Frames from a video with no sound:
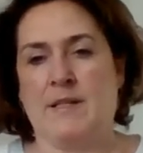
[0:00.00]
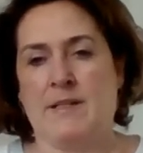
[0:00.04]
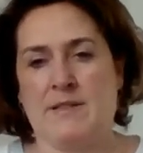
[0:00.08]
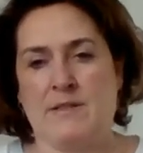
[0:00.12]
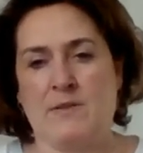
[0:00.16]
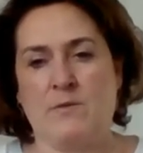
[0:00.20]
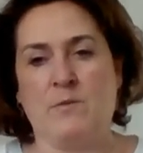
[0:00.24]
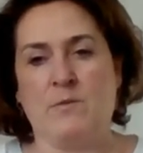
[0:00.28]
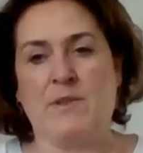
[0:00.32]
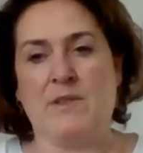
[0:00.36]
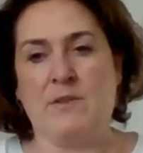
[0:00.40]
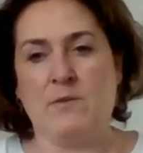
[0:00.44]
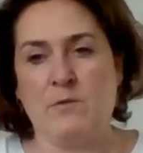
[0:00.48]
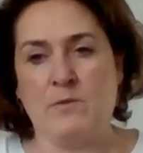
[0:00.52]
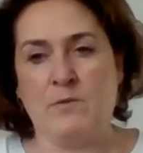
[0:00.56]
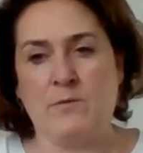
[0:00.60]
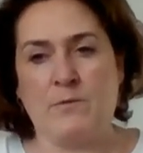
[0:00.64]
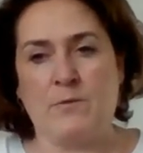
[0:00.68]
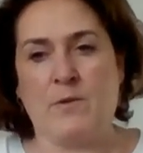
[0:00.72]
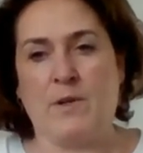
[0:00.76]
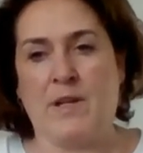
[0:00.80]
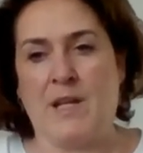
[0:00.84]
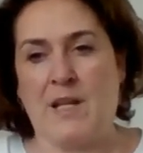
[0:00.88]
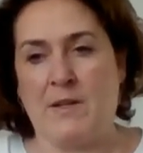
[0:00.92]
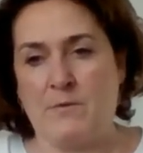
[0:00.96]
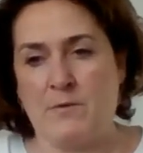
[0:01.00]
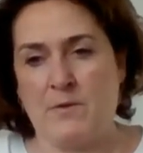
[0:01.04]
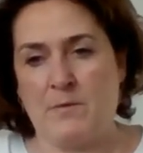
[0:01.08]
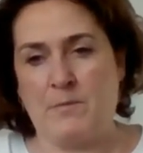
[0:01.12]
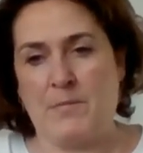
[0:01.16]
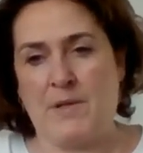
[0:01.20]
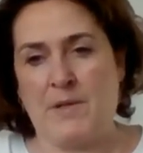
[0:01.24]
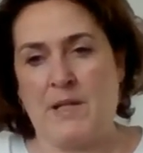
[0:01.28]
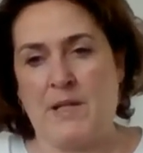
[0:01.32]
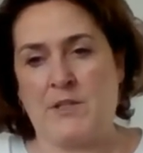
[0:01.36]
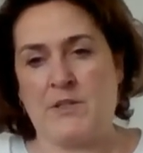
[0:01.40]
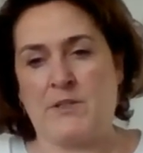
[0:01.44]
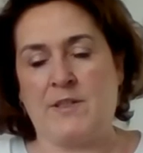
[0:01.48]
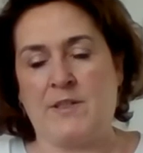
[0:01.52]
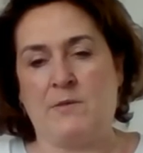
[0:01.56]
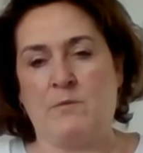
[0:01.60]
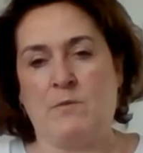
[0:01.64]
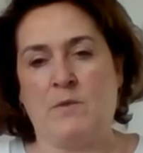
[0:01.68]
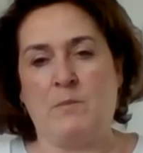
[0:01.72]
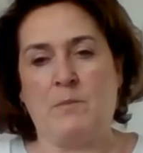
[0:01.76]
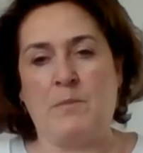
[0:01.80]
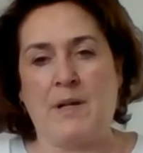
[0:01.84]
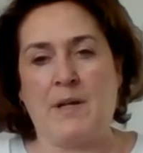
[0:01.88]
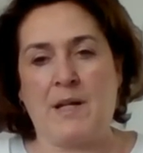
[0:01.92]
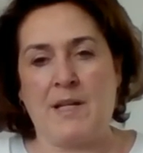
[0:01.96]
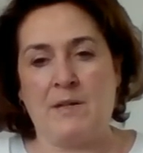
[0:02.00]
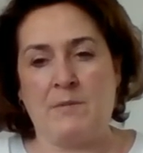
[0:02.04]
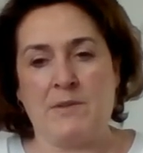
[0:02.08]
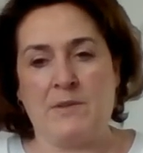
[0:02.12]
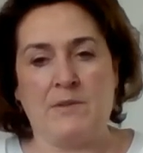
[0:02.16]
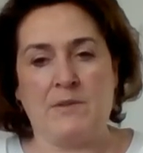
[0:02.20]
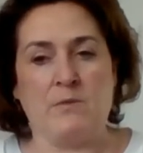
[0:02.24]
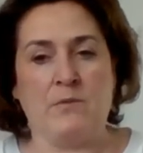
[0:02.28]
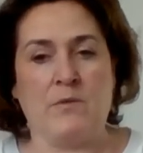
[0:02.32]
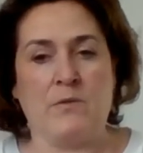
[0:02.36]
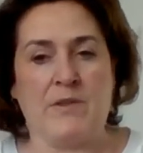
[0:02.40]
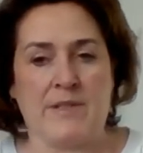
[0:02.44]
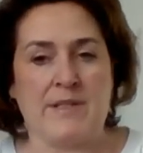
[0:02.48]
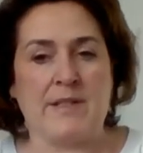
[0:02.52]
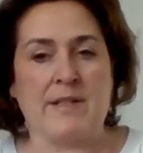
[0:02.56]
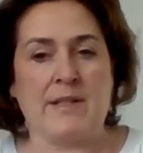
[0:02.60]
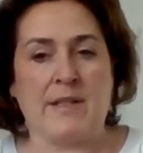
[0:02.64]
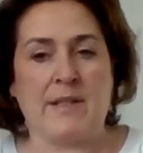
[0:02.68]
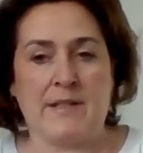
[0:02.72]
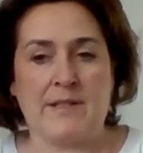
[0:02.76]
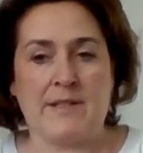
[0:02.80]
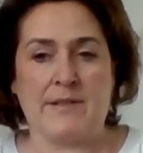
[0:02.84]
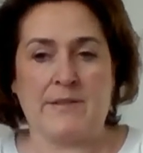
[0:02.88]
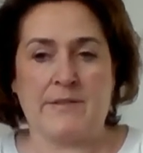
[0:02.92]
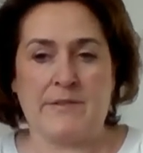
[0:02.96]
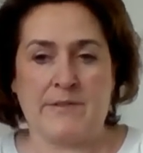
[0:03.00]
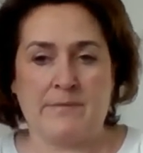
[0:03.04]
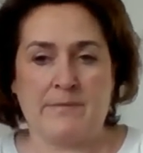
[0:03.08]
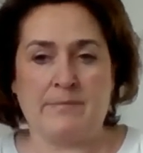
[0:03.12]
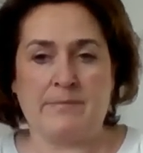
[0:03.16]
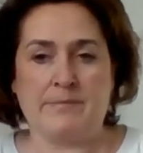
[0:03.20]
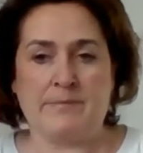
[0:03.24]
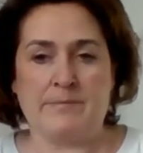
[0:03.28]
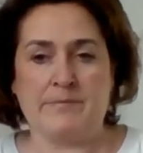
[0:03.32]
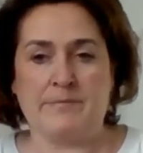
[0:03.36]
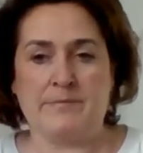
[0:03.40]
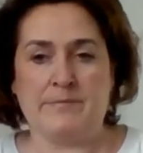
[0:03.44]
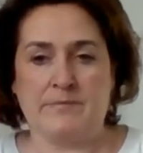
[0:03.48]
So we do, for every batch that we buy, we do this analysis.